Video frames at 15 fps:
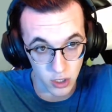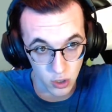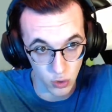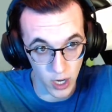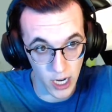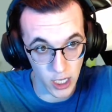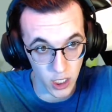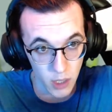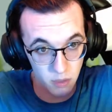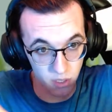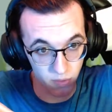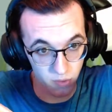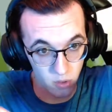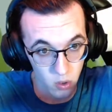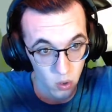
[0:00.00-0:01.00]
trash can was
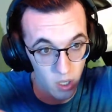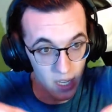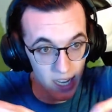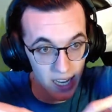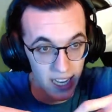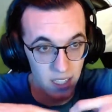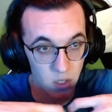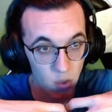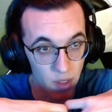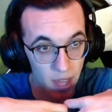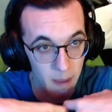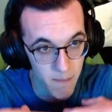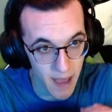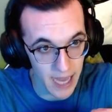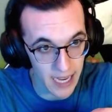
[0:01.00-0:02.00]
full until they
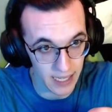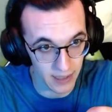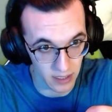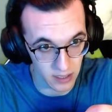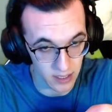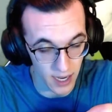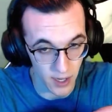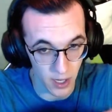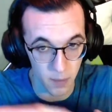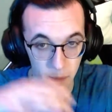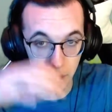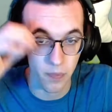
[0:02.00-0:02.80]
met in the center.